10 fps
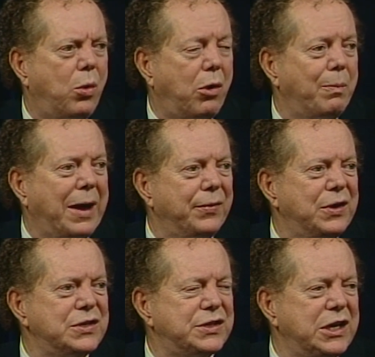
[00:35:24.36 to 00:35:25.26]
Well, what
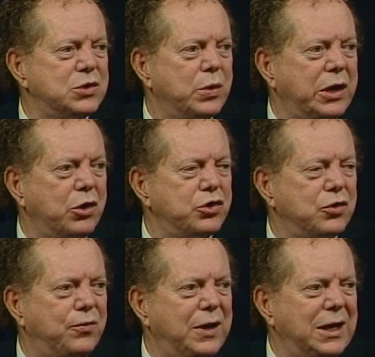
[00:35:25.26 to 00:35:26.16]
about these things where they
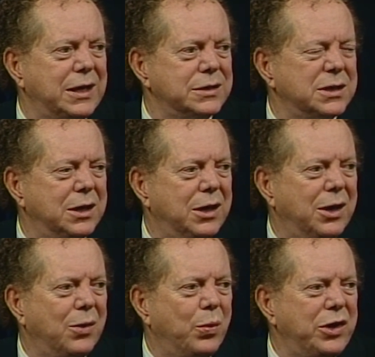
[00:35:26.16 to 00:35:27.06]
hurt your feelings?
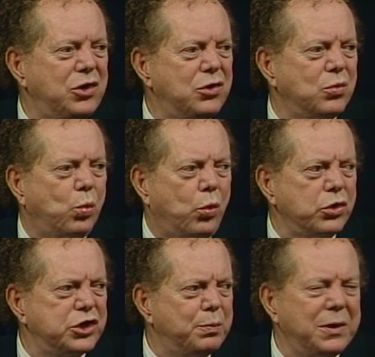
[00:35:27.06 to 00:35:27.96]
What are you
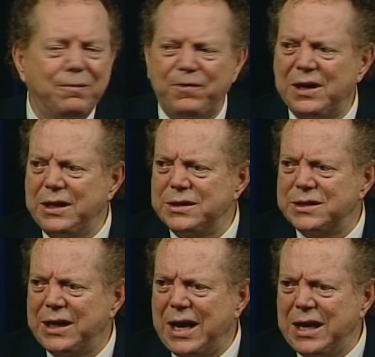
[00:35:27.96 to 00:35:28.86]
doing? Worshipping
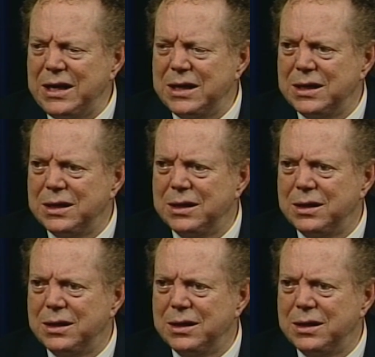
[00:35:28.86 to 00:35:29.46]
feelings today?